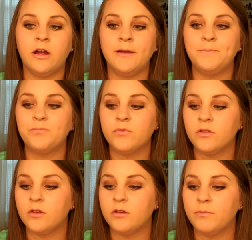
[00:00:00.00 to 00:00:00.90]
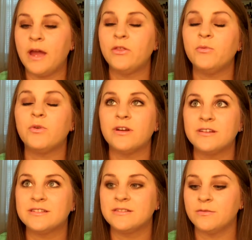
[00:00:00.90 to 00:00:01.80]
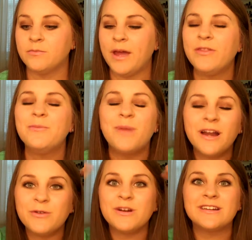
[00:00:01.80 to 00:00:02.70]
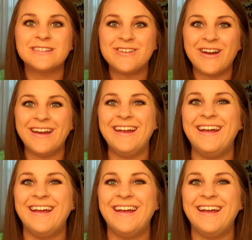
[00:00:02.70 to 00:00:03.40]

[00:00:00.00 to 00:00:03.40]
um, Bath and Works Bath and Body Works, sorry,